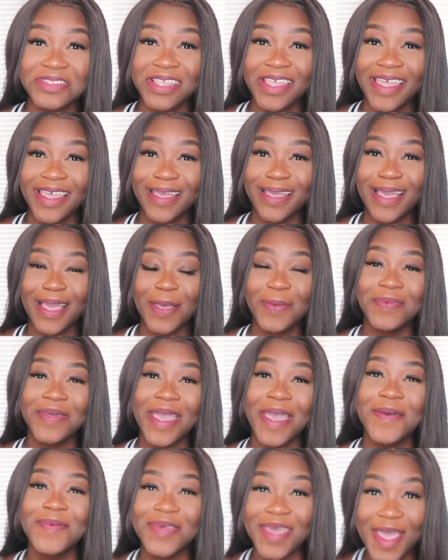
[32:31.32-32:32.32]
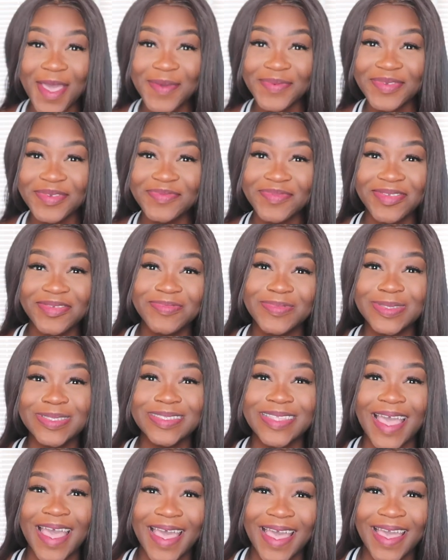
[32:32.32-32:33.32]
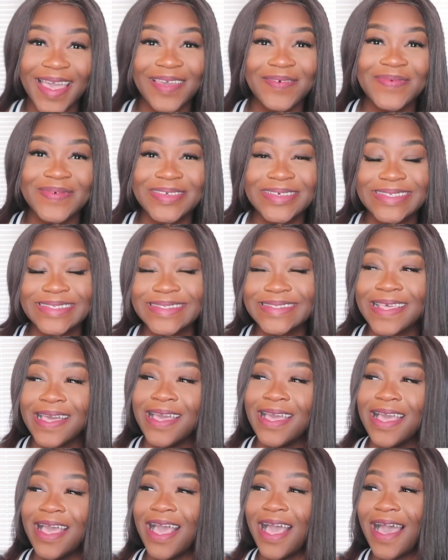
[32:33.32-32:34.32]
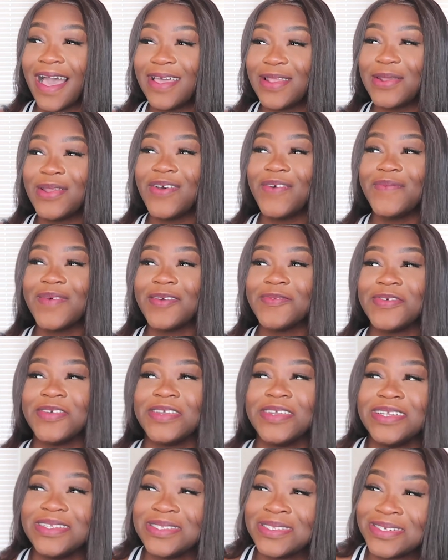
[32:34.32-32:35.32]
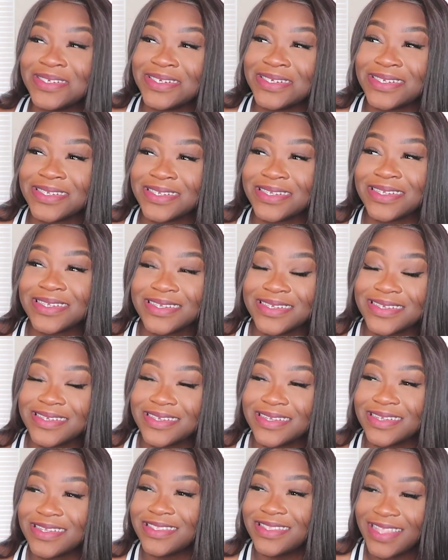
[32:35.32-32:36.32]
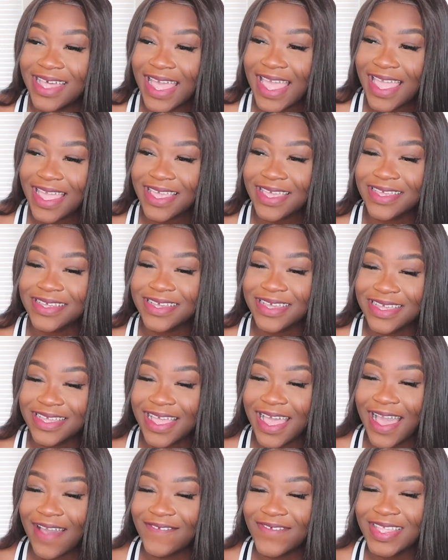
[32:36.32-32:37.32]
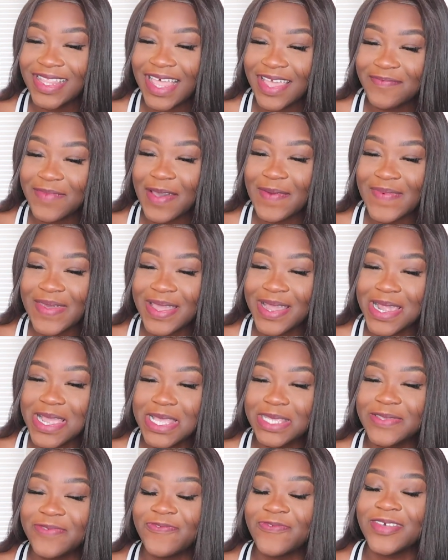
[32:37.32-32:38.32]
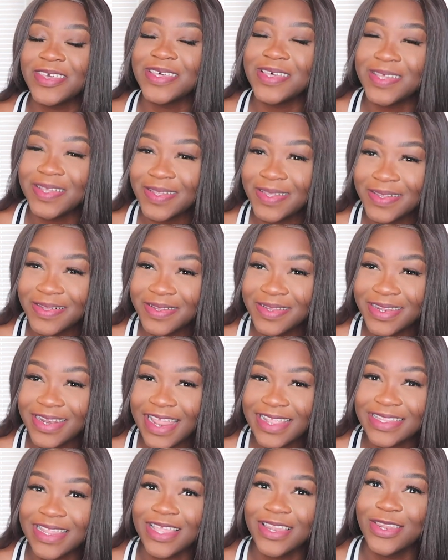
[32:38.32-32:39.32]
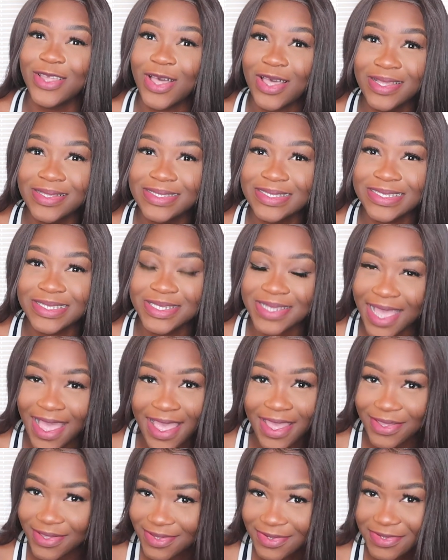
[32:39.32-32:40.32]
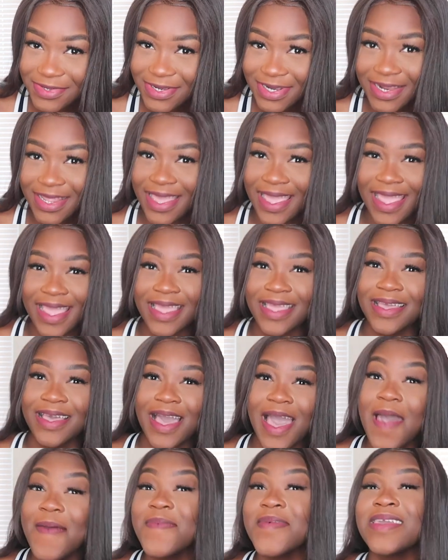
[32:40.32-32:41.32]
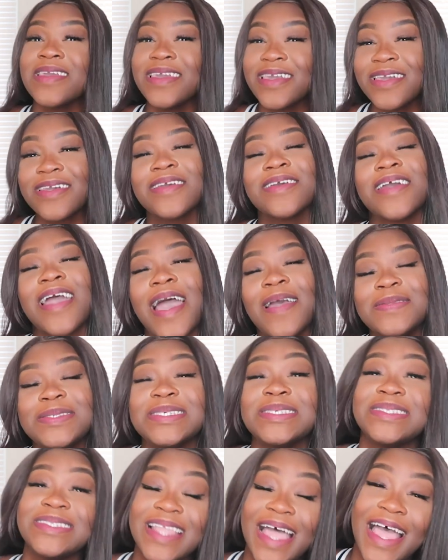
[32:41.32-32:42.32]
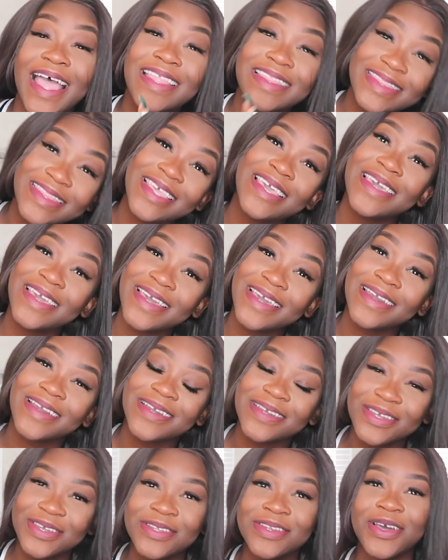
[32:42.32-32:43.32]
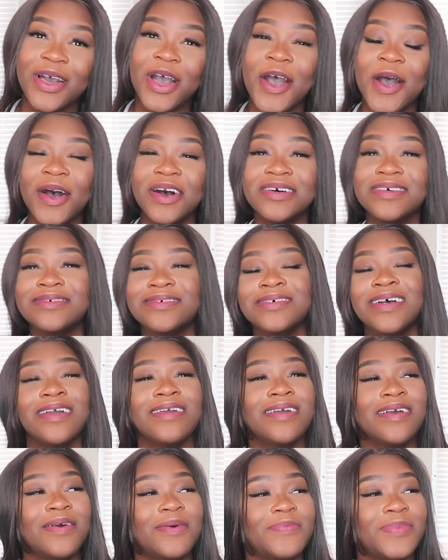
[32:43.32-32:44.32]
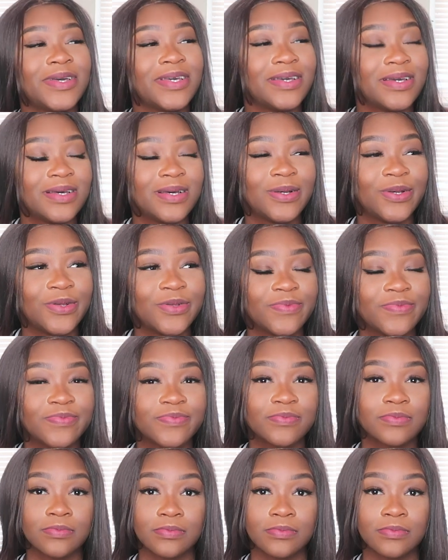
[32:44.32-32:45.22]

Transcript: Right, I'm happy, but I'm sad because I know my parents are like, I feel like my parents feel like they lost a child. Like, I'm here, I'm just not there, you know. But